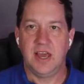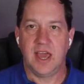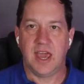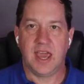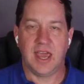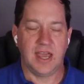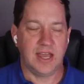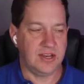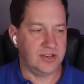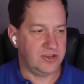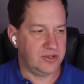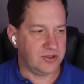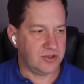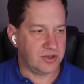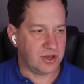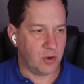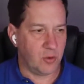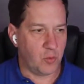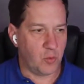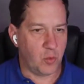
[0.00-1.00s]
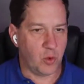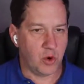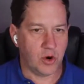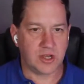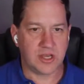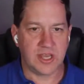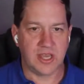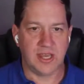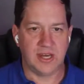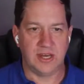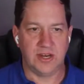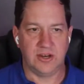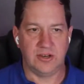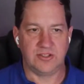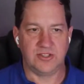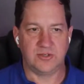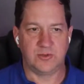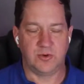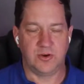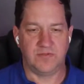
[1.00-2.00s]
and you can go work in
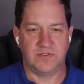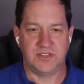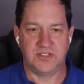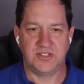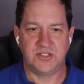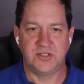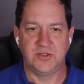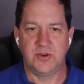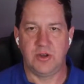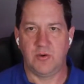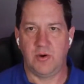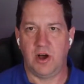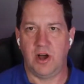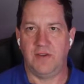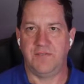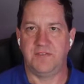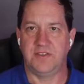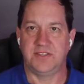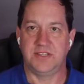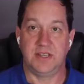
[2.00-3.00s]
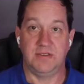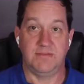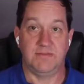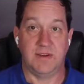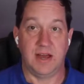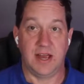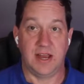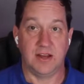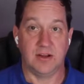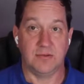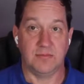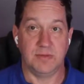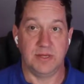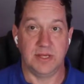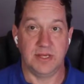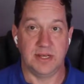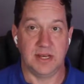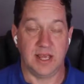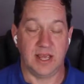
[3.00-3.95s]
sort of a pseudo office environment.